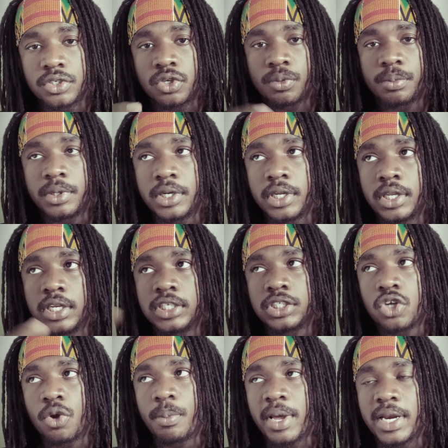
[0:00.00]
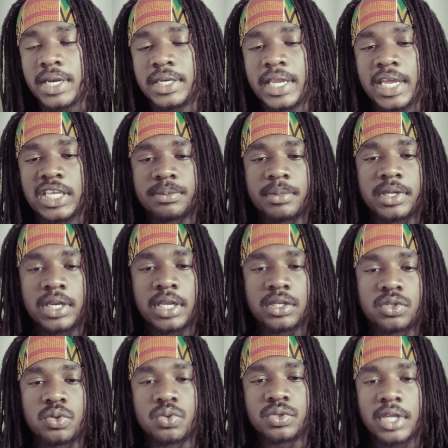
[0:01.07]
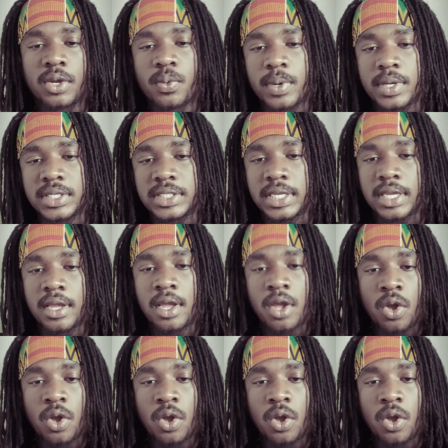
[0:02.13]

So Monday, let's just go by the days. Monday, Tuesday, Wednesday.